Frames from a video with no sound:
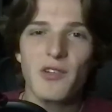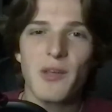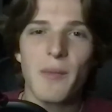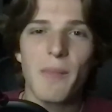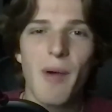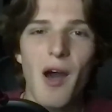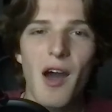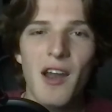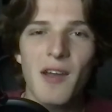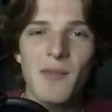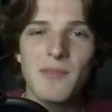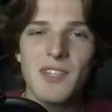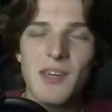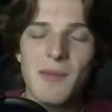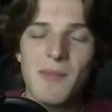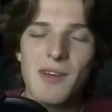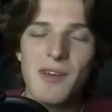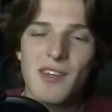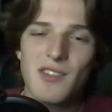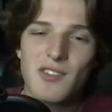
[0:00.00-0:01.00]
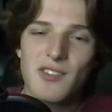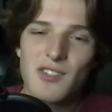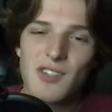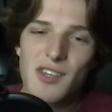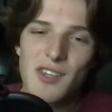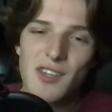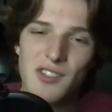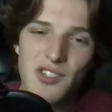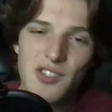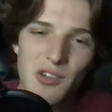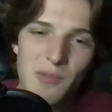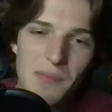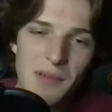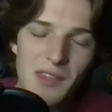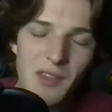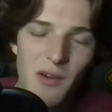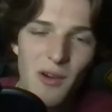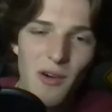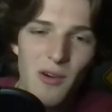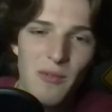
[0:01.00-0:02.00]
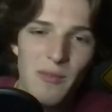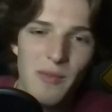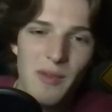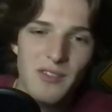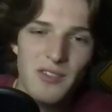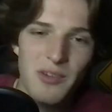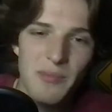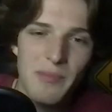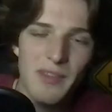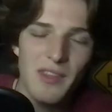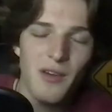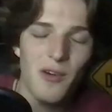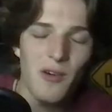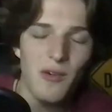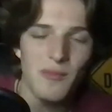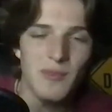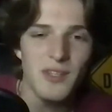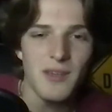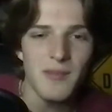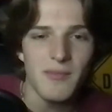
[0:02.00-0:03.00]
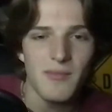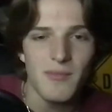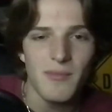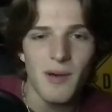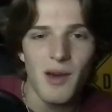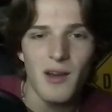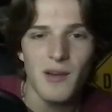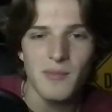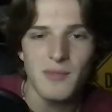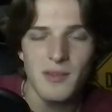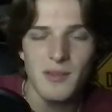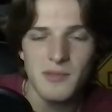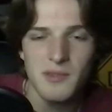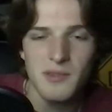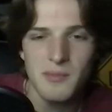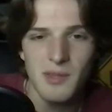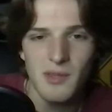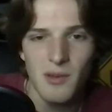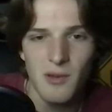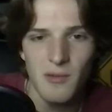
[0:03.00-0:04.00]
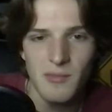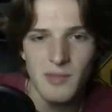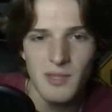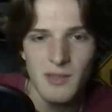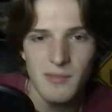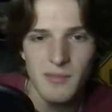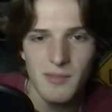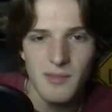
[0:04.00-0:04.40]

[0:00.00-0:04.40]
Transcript: the bottom team is, it should be the home. It should be the home team. Bottom team should be the home team.